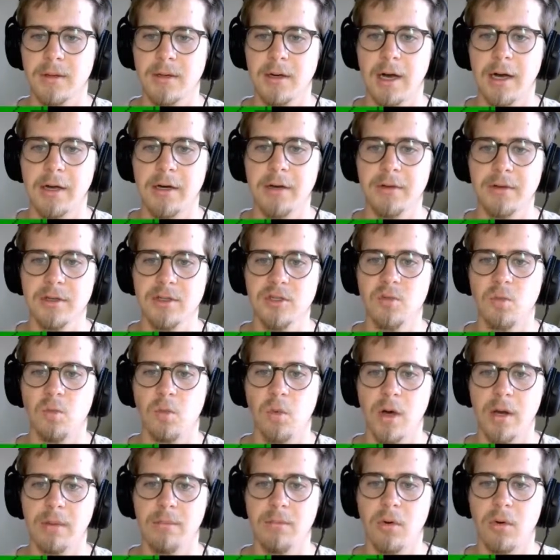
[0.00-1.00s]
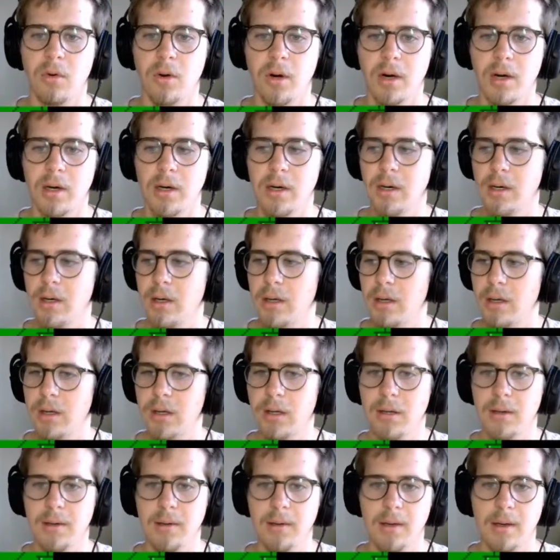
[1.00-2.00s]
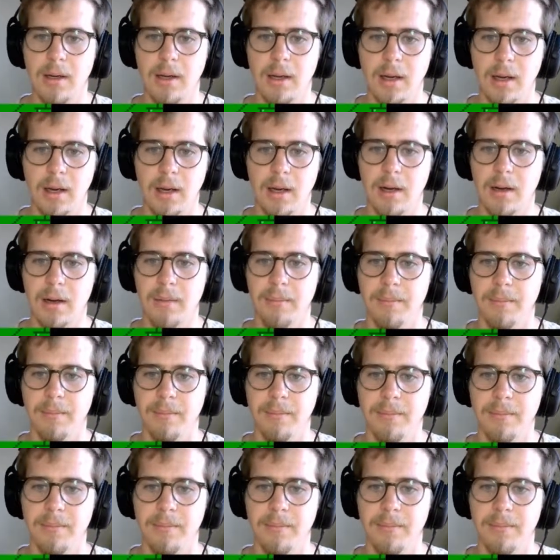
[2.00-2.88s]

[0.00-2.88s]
I know there's one more... Um...